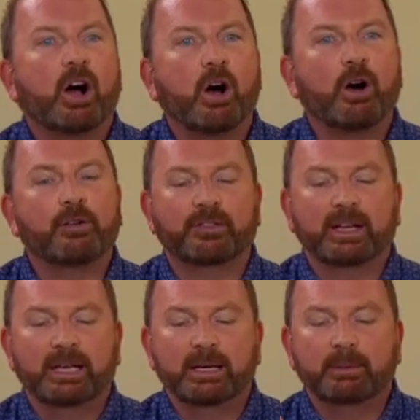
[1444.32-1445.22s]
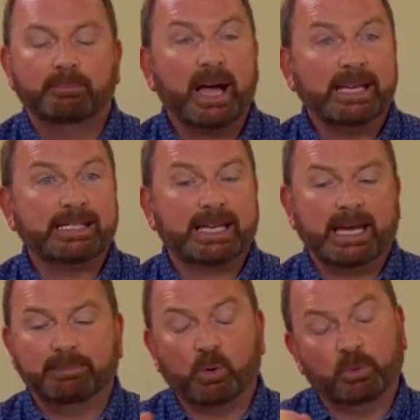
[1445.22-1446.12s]
of bias
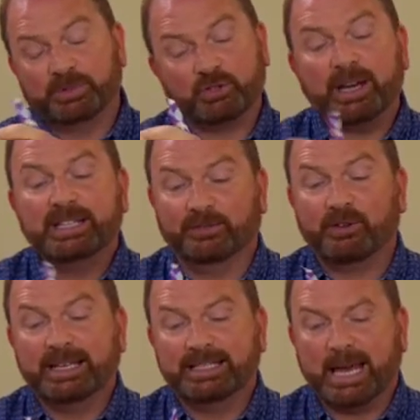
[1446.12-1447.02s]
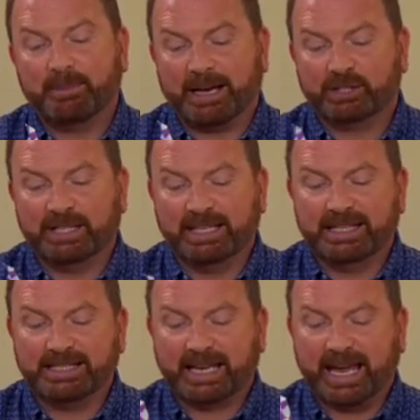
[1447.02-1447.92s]
tape or straight of grain tape actually in
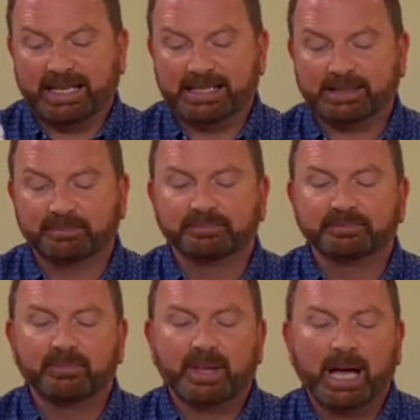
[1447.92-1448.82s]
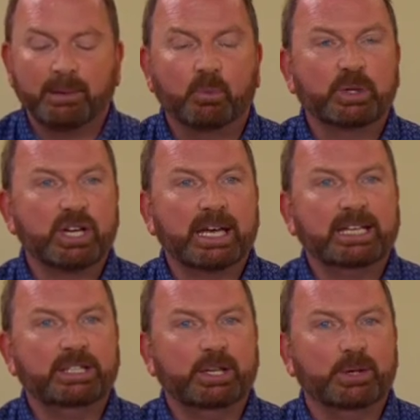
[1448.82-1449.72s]
this case um, which I
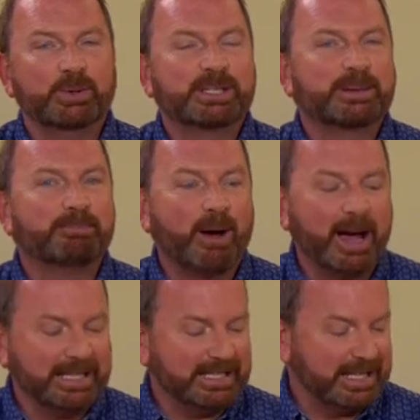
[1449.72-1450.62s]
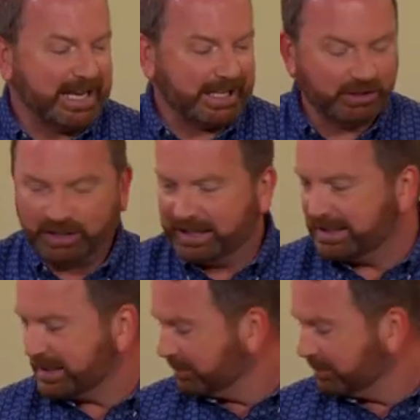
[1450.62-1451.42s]
can use to bind the edges